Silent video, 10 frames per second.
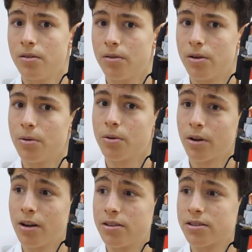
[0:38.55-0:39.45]
Very
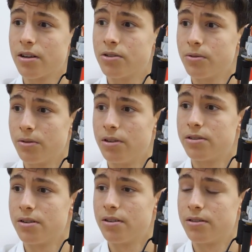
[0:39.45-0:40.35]
organized schedule, yeah. And
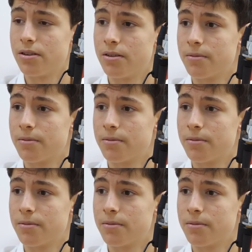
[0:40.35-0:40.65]
it's nice, yeah.